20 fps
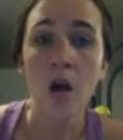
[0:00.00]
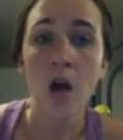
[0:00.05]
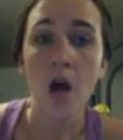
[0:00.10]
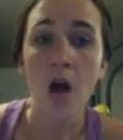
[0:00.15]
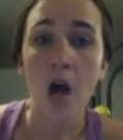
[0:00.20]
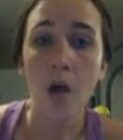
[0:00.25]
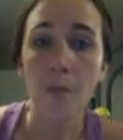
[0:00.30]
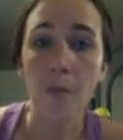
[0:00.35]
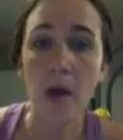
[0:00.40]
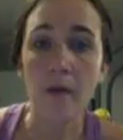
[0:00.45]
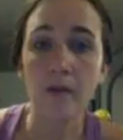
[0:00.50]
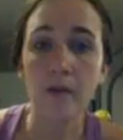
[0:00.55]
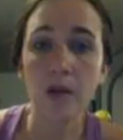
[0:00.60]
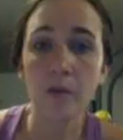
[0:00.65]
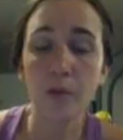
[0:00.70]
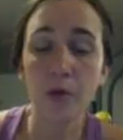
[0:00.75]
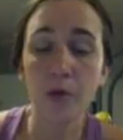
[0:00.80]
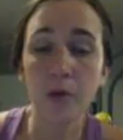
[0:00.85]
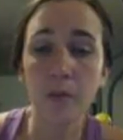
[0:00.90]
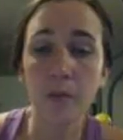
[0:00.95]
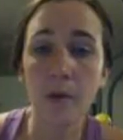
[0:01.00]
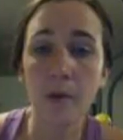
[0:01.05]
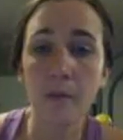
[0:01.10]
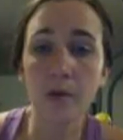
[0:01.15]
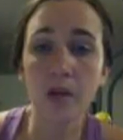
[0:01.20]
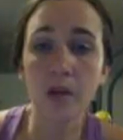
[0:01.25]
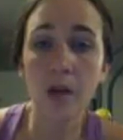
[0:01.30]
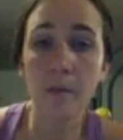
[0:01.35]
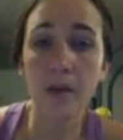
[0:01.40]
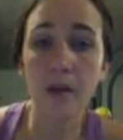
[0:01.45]
Having community
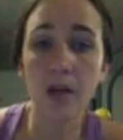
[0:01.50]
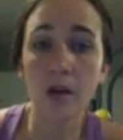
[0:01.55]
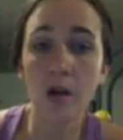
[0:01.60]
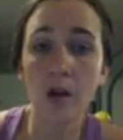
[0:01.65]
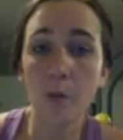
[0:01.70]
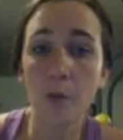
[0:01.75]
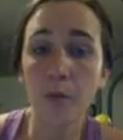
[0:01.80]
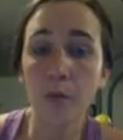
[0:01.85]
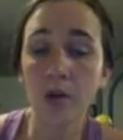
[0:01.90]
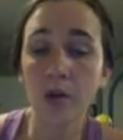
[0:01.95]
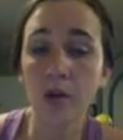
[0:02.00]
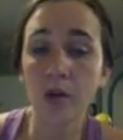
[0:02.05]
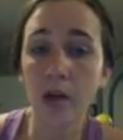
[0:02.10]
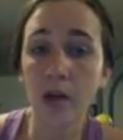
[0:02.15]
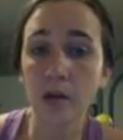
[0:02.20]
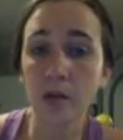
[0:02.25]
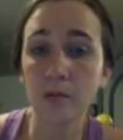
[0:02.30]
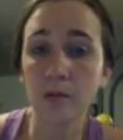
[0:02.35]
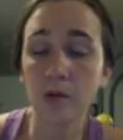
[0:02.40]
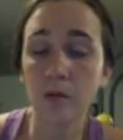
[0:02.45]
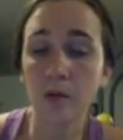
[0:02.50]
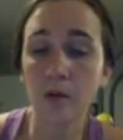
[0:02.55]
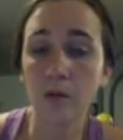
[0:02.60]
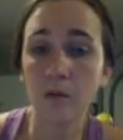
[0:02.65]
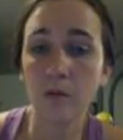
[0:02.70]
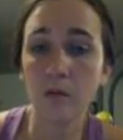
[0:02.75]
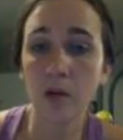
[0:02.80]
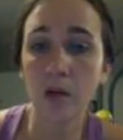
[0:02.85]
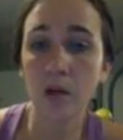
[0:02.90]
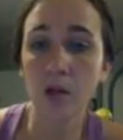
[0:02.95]
members come in and help in the classrooms
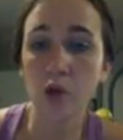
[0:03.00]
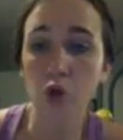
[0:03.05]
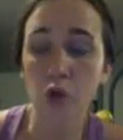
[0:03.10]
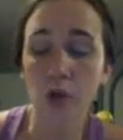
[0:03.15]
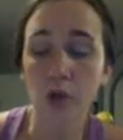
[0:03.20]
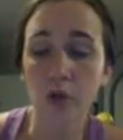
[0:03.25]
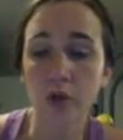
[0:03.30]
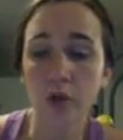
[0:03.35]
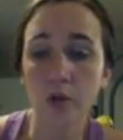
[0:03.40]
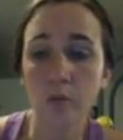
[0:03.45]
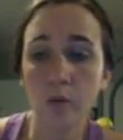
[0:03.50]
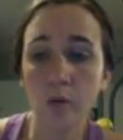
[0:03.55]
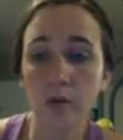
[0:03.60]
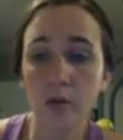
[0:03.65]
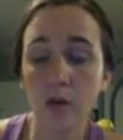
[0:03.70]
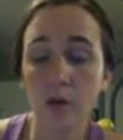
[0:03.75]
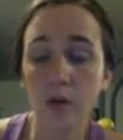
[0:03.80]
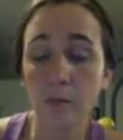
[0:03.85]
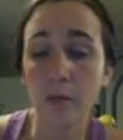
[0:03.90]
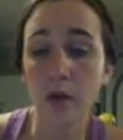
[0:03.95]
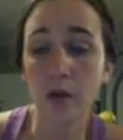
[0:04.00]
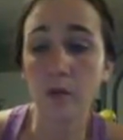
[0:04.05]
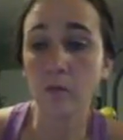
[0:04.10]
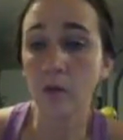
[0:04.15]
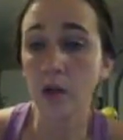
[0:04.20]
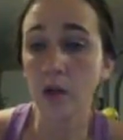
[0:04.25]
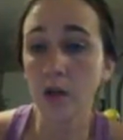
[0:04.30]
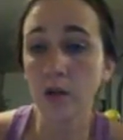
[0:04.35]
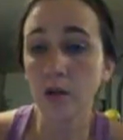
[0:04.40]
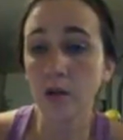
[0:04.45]
during reading instruction, whether that be
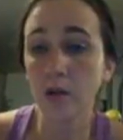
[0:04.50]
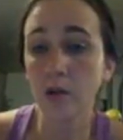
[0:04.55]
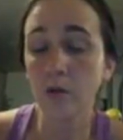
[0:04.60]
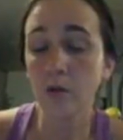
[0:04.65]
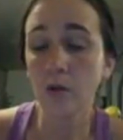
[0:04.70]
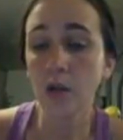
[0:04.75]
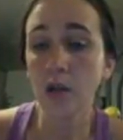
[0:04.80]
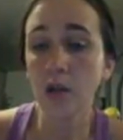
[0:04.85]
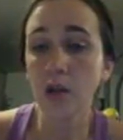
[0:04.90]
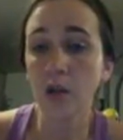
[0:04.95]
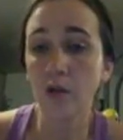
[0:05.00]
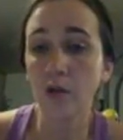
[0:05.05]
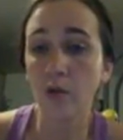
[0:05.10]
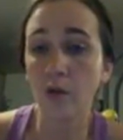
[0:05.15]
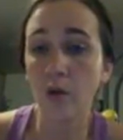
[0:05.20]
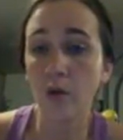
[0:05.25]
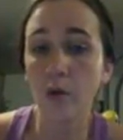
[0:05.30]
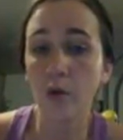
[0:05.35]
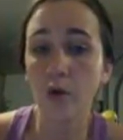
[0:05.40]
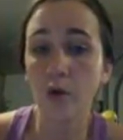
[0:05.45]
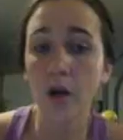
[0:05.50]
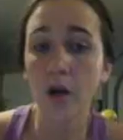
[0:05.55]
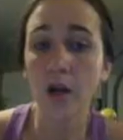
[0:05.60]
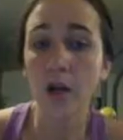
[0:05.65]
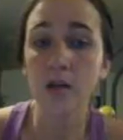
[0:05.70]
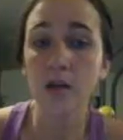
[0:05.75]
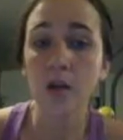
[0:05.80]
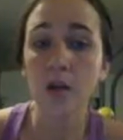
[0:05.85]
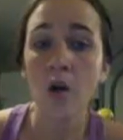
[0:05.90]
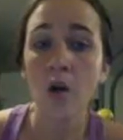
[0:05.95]
reading to students in the lower
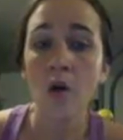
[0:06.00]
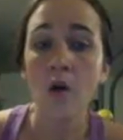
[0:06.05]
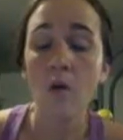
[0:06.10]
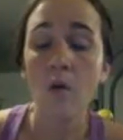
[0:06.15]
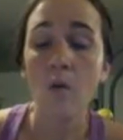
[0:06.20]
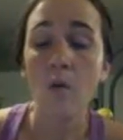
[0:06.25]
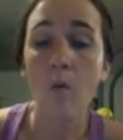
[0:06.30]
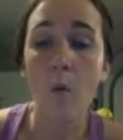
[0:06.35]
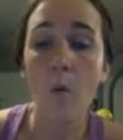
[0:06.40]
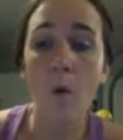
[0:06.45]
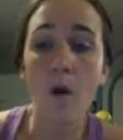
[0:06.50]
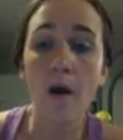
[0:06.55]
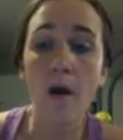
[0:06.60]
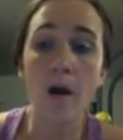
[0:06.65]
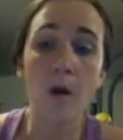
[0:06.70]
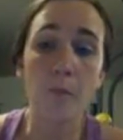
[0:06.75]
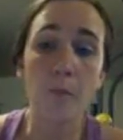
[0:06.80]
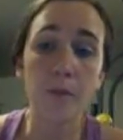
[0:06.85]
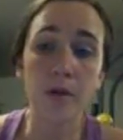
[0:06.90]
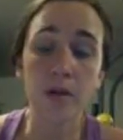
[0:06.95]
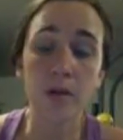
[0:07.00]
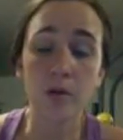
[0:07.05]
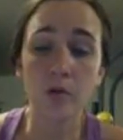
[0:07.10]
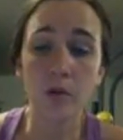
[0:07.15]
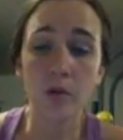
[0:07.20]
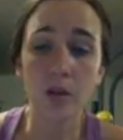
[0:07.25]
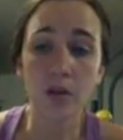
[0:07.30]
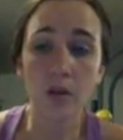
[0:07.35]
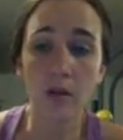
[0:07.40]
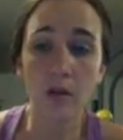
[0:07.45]
grades or helping
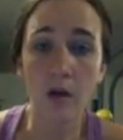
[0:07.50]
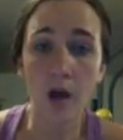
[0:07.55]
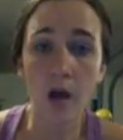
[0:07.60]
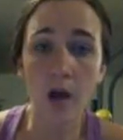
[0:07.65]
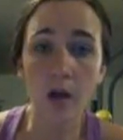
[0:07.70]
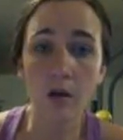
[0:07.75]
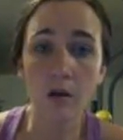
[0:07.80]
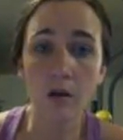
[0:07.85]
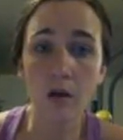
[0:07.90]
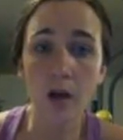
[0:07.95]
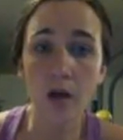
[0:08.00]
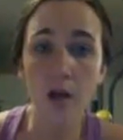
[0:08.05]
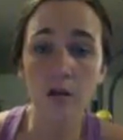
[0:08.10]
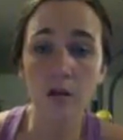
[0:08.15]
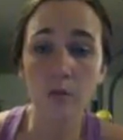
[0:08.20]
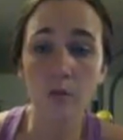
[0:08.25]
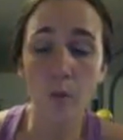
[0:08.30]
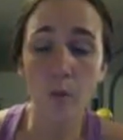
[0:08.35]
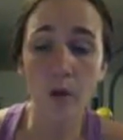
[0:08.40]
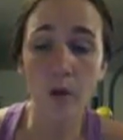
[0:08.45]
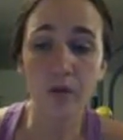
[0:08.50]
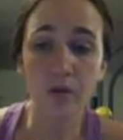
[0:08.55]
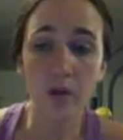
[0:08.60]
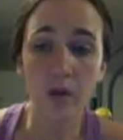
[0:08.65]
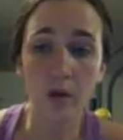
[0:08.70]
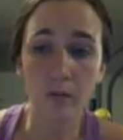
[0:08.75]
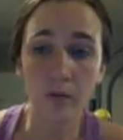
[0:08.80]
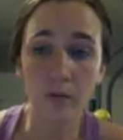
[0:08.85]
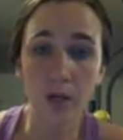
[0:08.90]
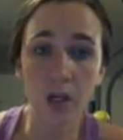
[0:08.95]
students in the higher grades with
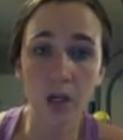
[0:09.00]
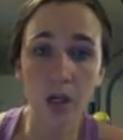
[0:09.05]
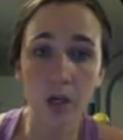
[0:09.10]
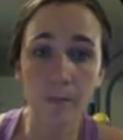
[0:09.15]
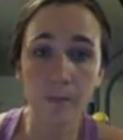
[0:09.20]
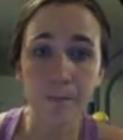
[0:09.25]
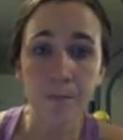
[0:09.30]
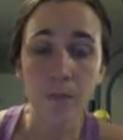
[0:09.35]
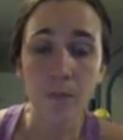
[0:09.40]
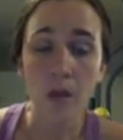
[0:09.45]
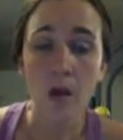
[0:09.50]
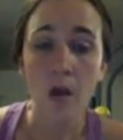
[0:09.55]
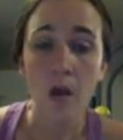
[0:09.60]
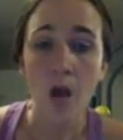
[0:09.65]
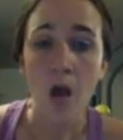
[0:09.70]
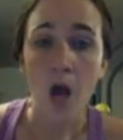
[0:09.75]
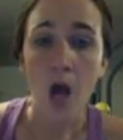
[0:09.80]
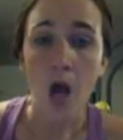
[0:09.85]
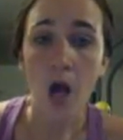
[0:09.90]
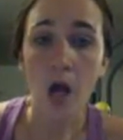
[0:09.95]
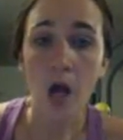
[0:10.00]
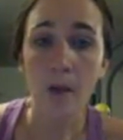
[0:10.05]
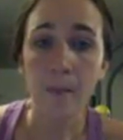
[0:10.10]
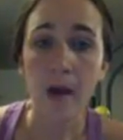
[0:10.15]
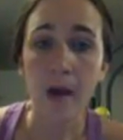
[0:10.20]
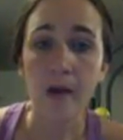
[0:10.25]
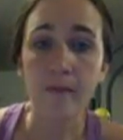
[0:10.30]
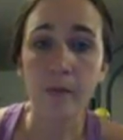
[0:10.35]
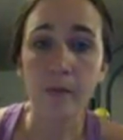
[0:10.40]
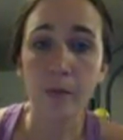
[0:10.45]
their reading.
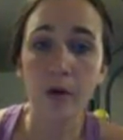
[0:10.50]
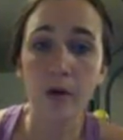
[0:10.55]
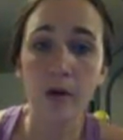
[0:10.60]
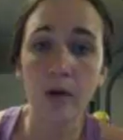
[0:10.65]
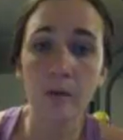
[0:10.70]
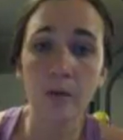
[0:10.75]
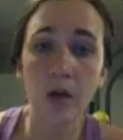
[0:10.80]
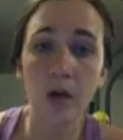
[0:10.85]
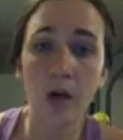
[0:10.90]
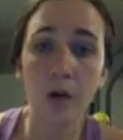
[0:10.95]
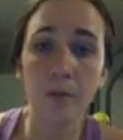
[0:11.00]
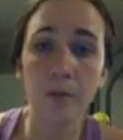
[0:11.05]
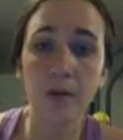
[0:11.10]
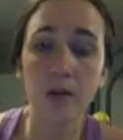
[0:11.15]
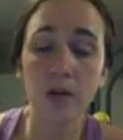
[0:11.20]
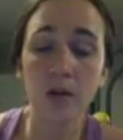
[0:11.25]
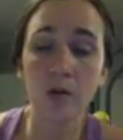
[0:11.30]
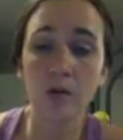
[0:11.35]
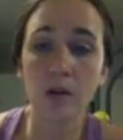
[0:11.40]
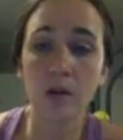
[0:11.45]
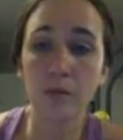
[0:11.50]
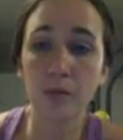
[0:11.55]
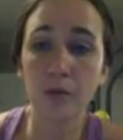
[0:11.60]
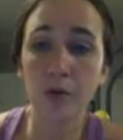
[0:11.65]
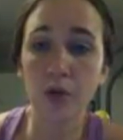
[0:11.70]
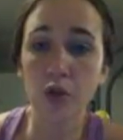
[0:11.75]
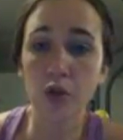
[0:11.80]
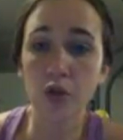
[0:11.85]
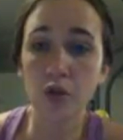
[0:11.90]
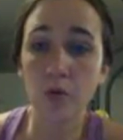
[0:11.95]
Have a program to help give students a
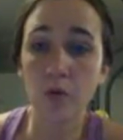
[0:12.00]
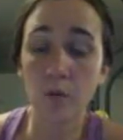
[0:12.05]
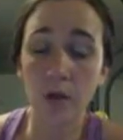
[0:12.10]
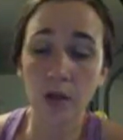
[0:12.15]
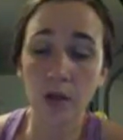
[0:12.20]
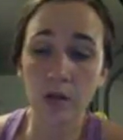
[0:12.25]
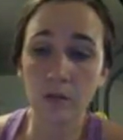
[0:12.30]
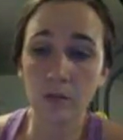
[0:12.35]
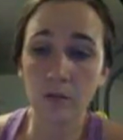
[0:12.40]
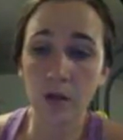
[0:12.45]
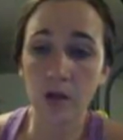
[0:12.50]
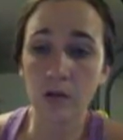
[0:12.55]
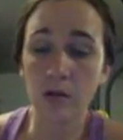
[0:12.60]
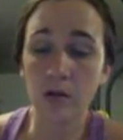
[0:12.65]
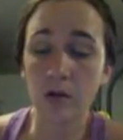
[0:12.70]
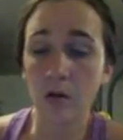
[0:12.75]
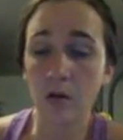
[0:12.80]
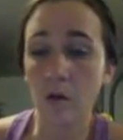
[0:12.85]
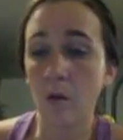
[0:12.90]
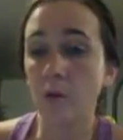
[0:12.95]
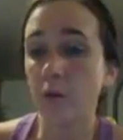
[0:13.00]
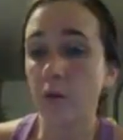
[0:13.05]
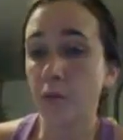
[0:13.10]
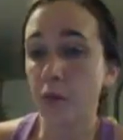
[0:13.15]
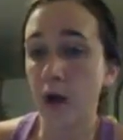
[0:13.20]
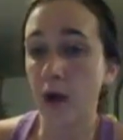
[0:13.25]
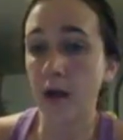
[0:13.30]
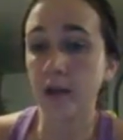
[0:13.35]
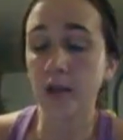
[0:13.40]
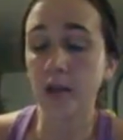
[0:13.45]
push to want to read, so the
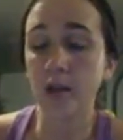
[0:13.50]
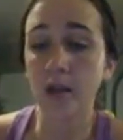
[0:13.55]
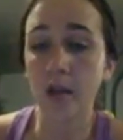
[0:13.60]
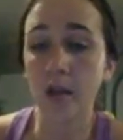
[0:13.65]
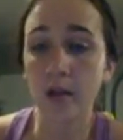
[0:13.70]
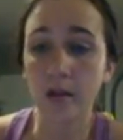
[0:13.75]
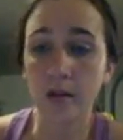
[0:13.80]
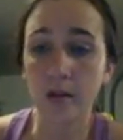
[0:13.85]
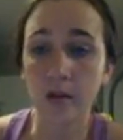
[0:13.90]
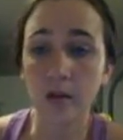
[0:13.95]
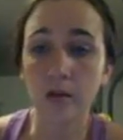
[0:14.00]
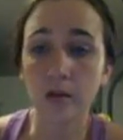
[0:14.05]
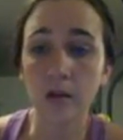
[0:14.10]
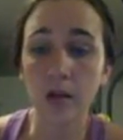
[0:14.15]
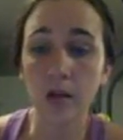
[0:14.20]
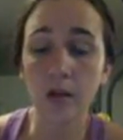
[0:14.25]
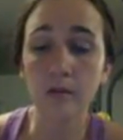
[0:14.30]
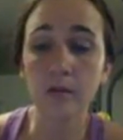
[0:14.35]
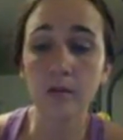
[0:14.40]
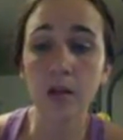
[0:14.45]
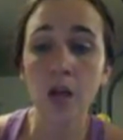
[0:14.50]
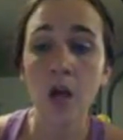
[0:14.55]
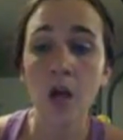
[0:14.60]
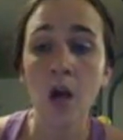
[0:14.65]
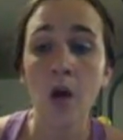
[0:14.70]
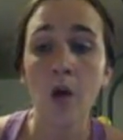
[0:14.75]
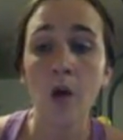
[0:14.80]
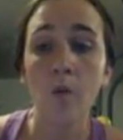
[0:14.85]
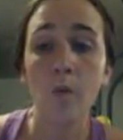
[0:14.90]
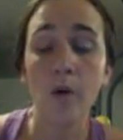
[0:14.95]
prizes and incentives,
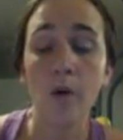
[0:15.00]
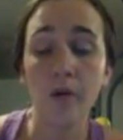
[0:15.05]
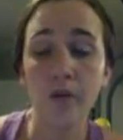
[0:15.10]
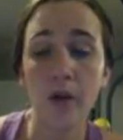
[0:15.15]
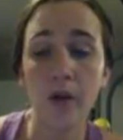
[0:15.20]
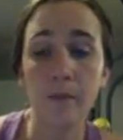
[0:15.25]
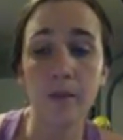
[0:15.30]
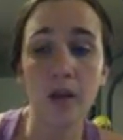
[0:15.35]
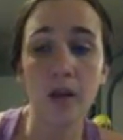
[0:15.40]
whether that be